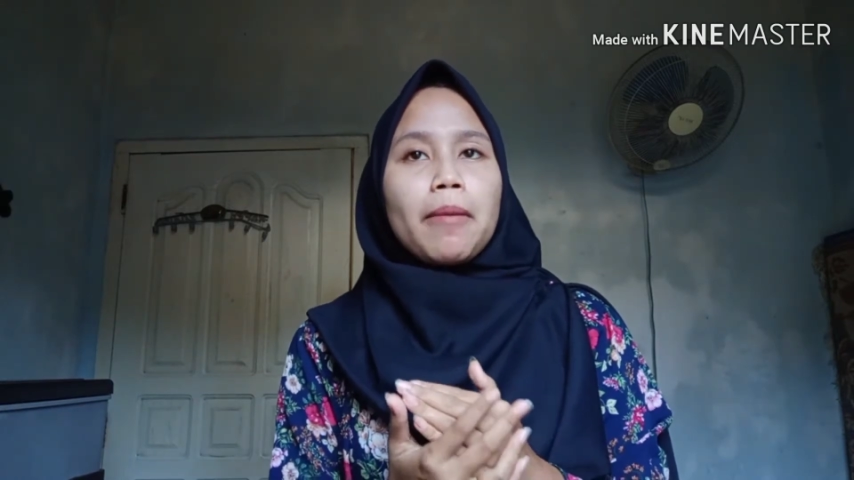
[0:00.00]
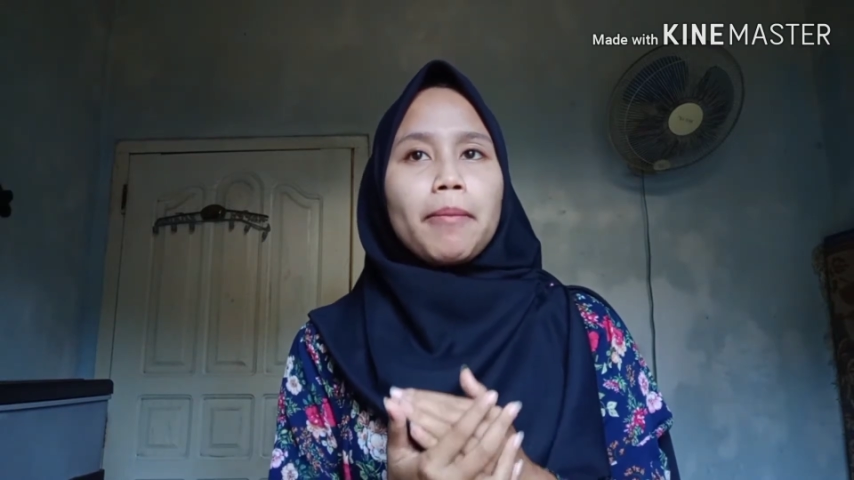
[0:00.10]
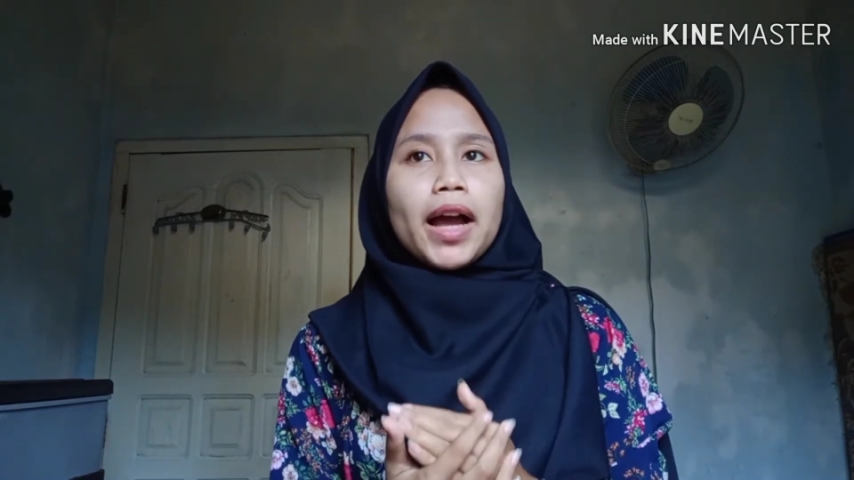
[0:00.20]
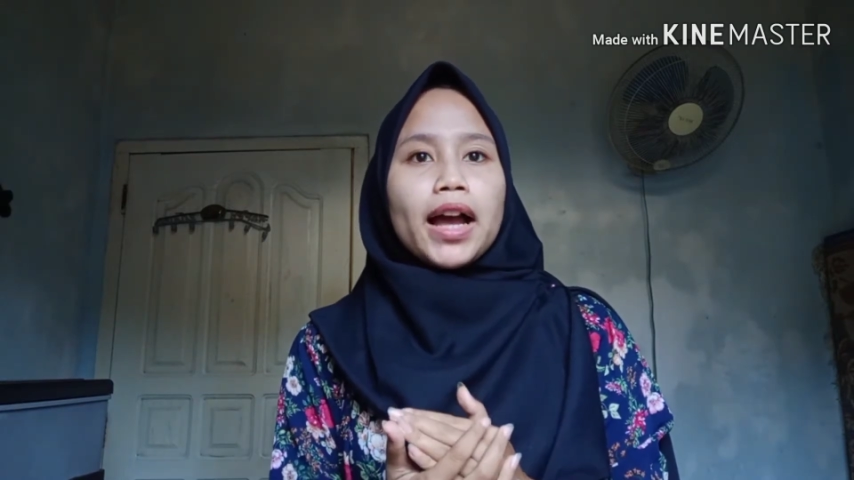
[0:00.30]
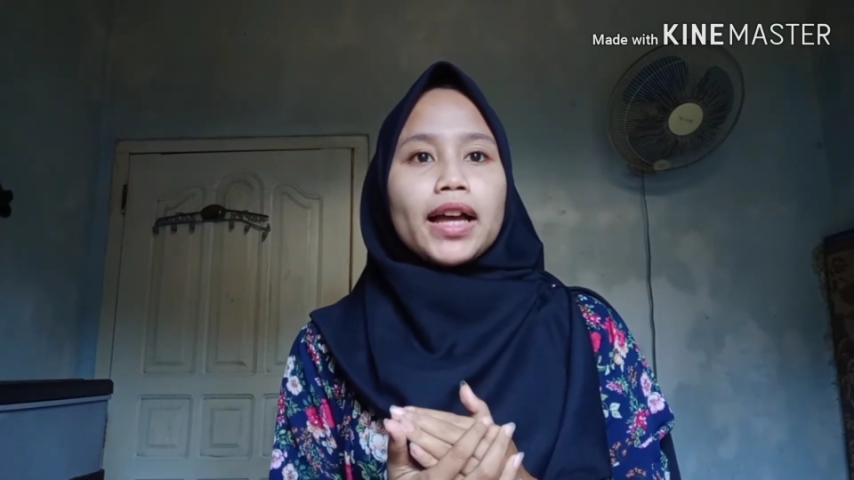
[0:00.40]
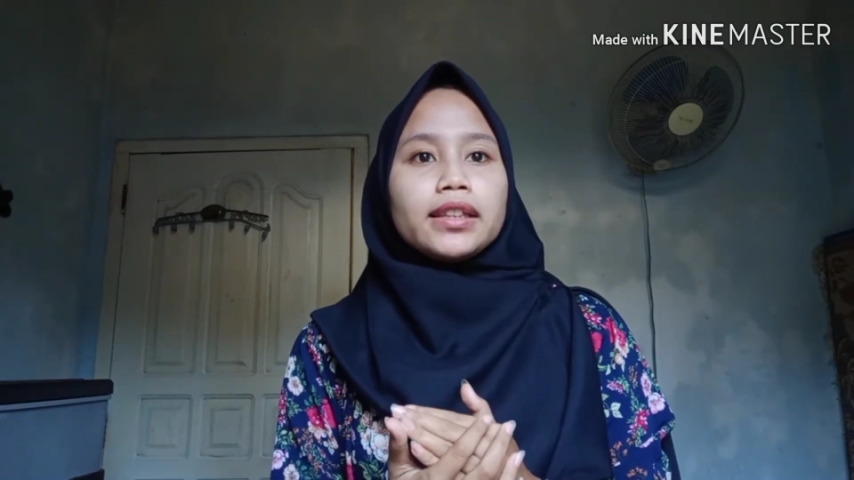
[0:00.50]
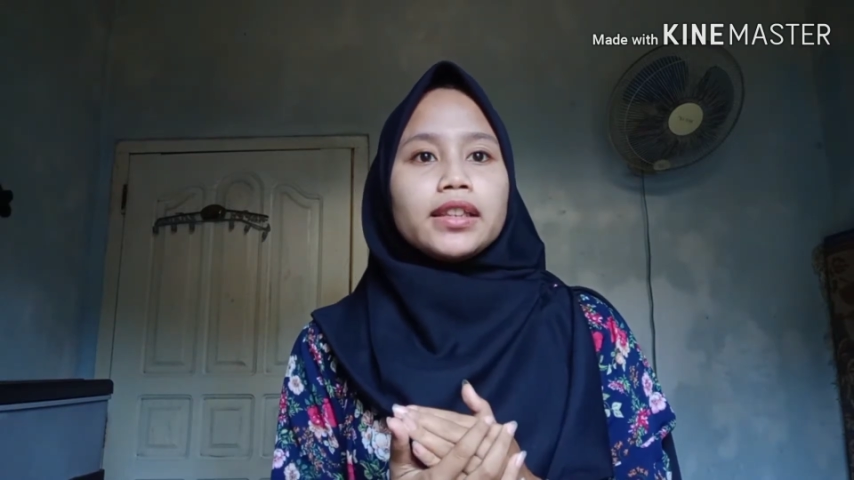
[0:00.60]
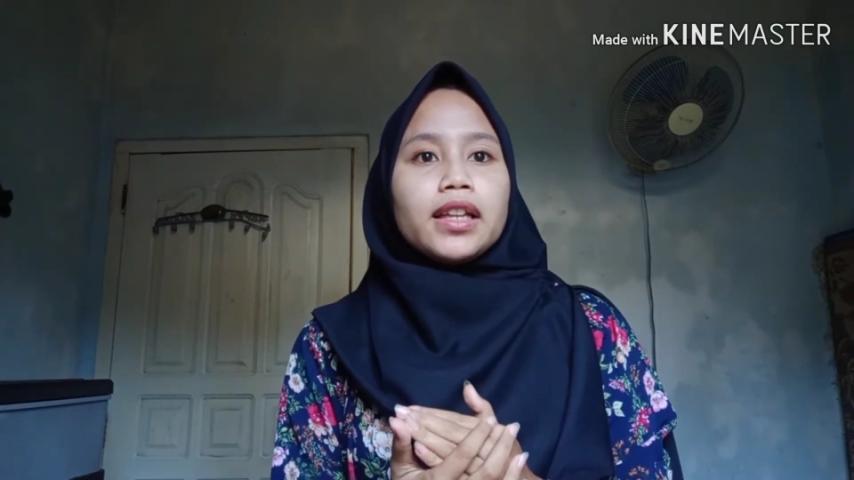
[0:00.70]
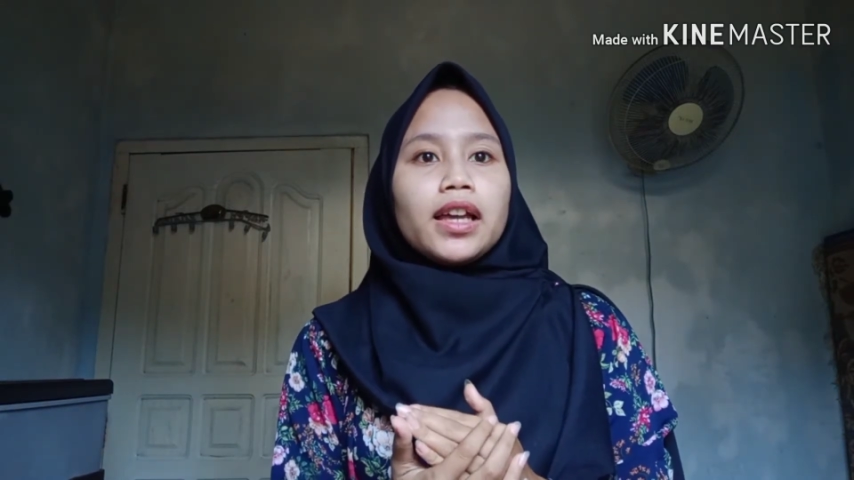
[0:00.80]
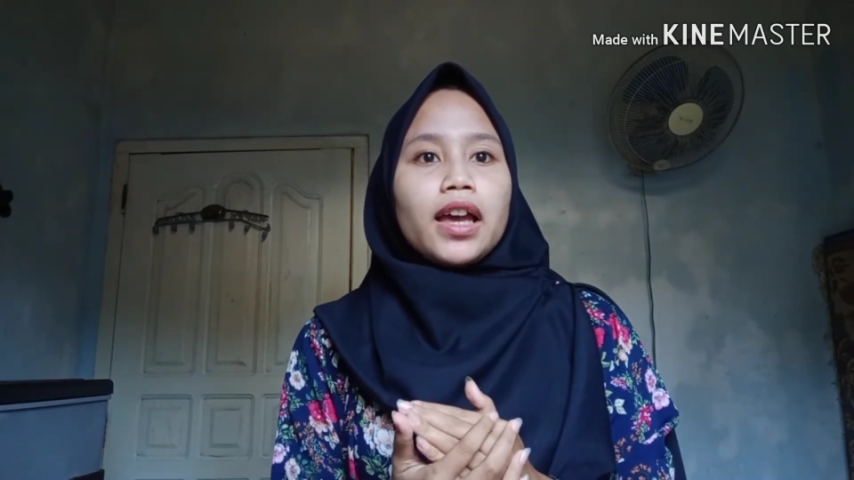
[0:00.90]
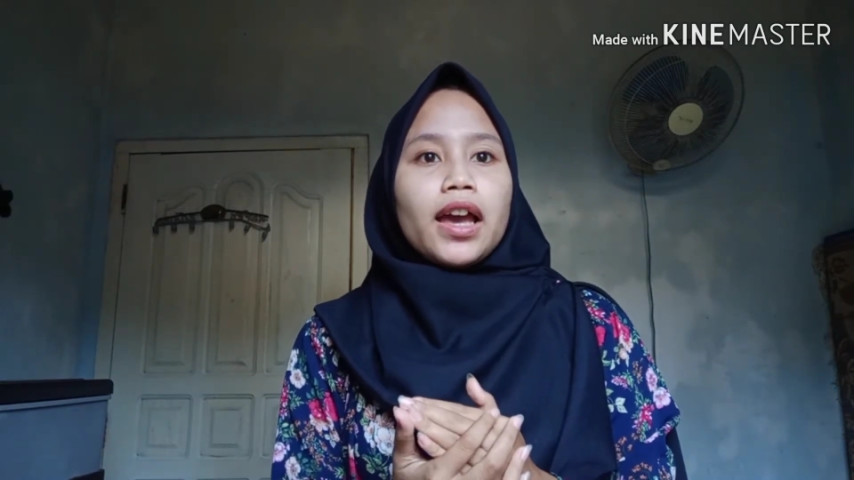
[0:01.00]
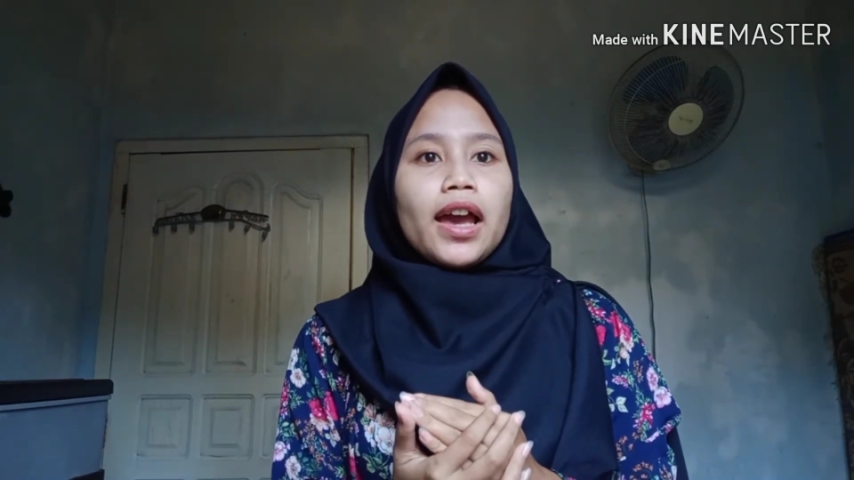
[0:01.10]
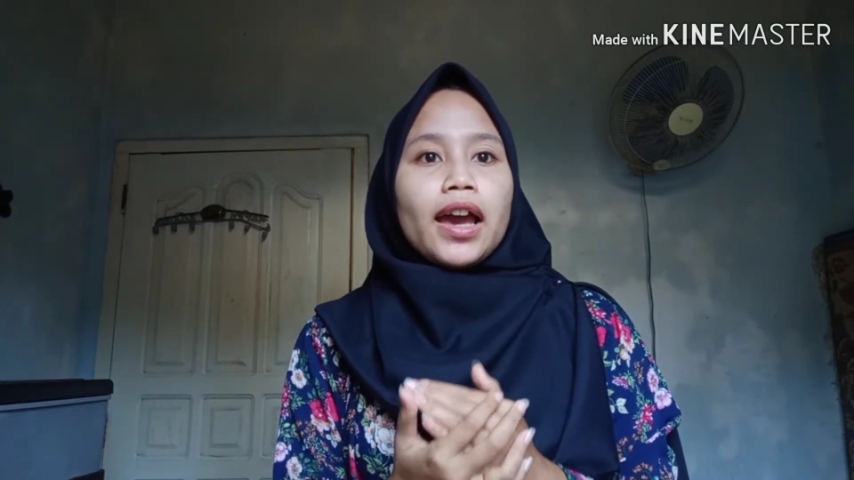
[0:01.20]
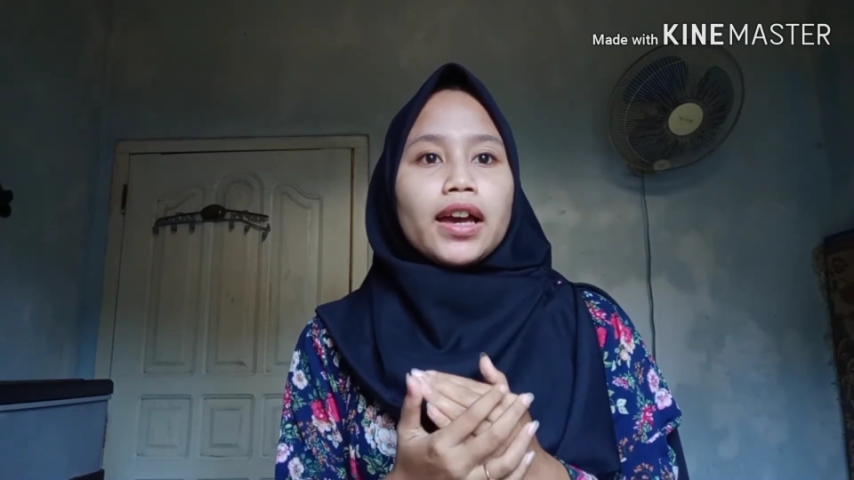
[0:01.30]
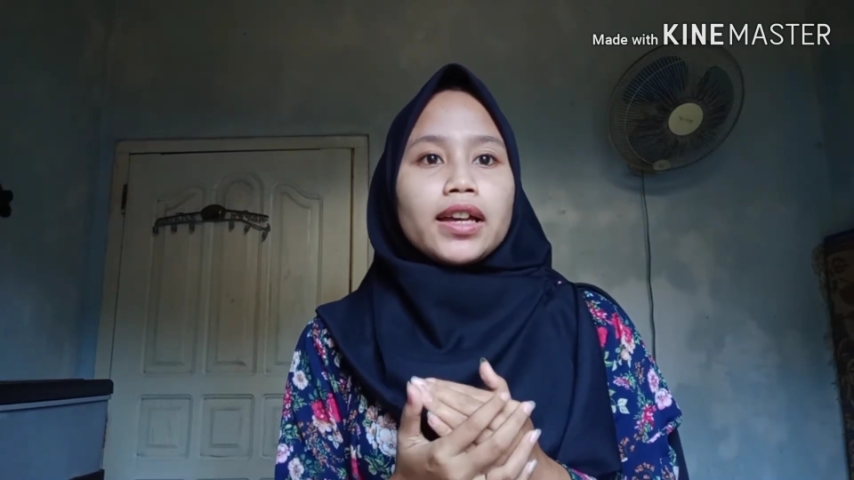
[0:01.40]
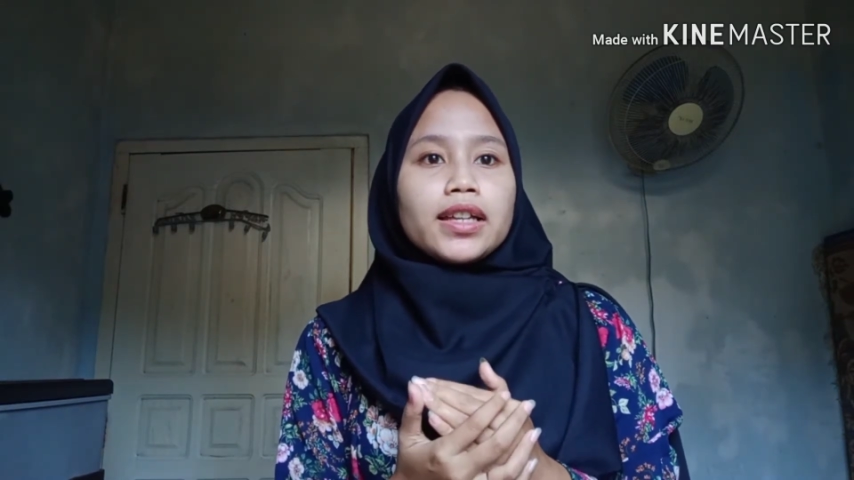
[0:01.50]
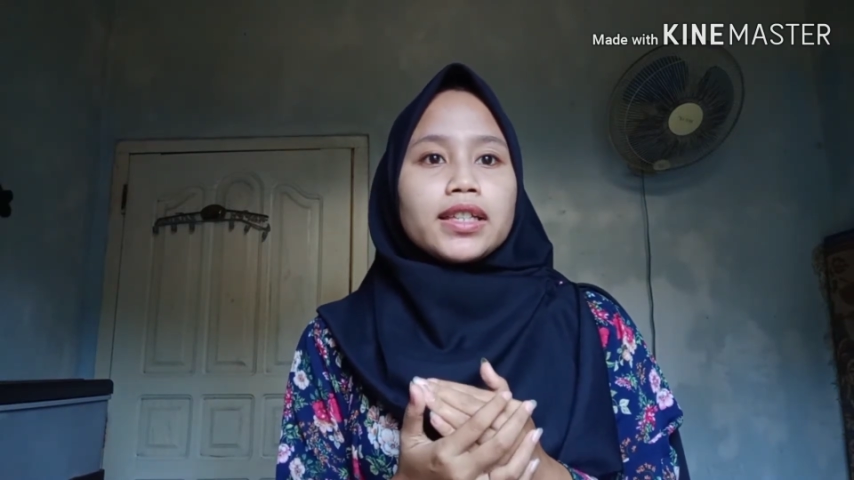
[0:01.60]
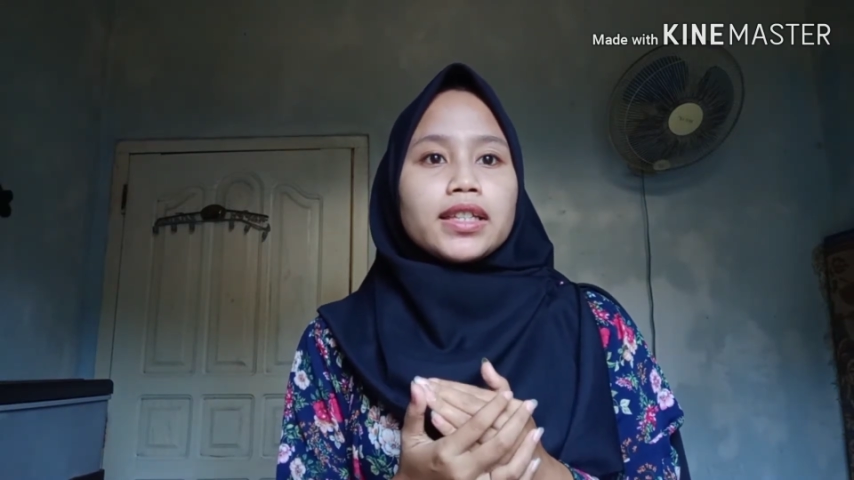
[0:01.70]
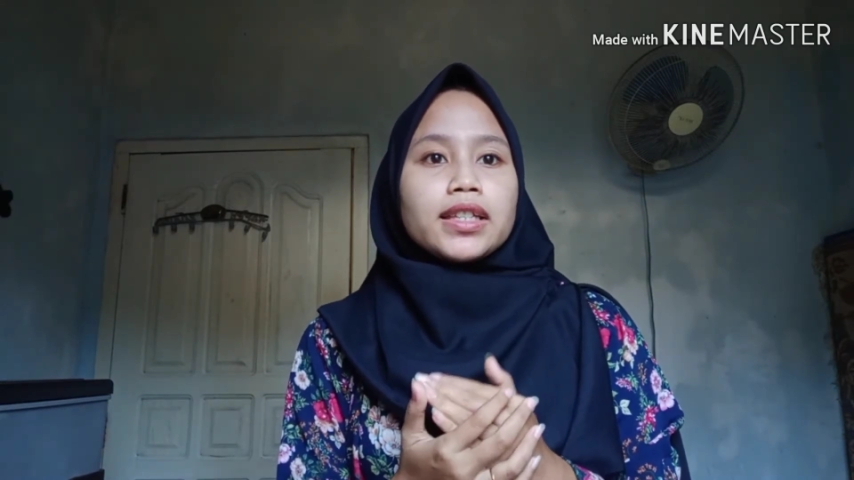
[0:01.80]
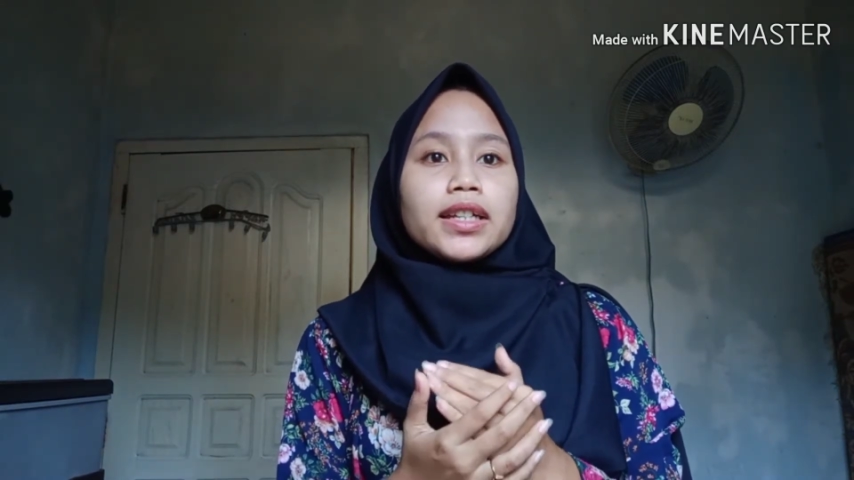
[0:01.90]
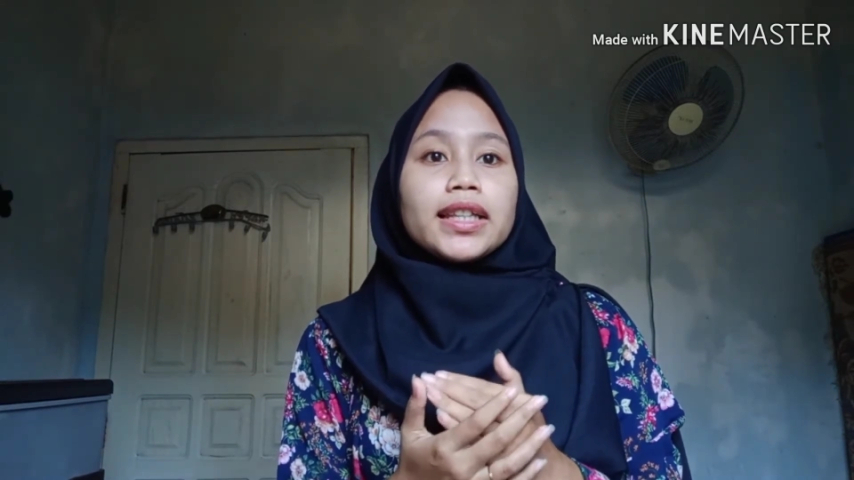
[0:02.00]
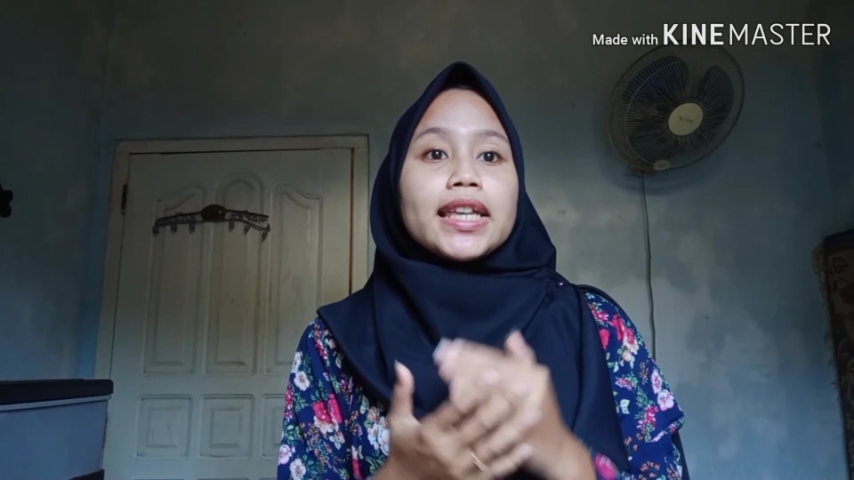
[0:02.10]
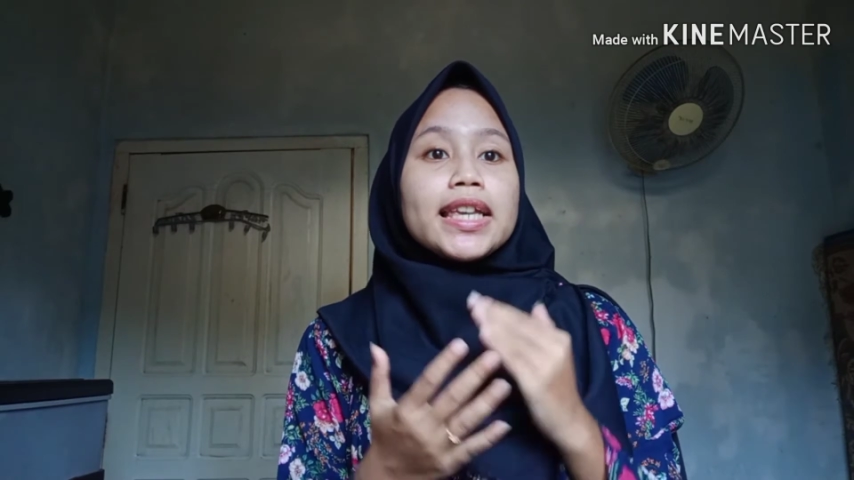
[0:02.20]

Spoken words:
but as an